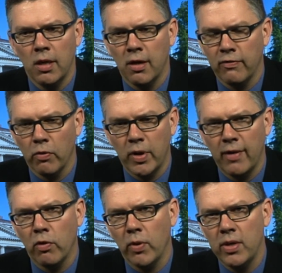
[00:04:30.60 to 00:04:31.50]
for
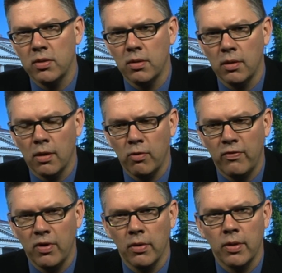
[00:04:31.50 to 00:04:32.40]
whatever reason,
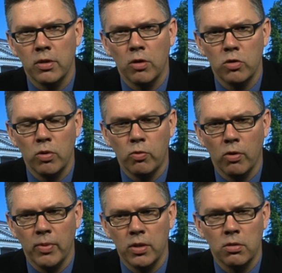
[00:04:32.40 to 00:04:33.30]
we feel that the Treasury
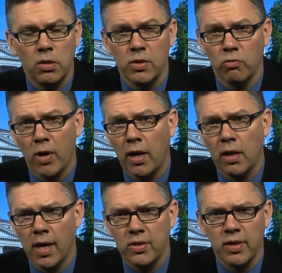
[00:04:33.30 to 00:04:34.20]
Board minister doesn't
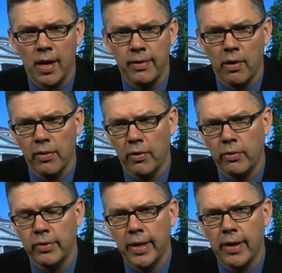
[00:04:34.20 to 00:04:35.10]
recognize that,
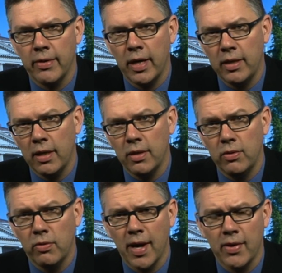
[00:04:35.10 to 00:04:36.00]
although they did in
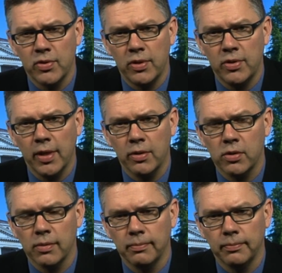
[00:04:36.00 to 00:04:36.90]

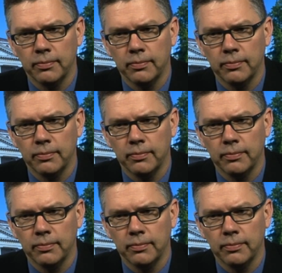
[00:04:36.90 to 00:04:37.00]
2006.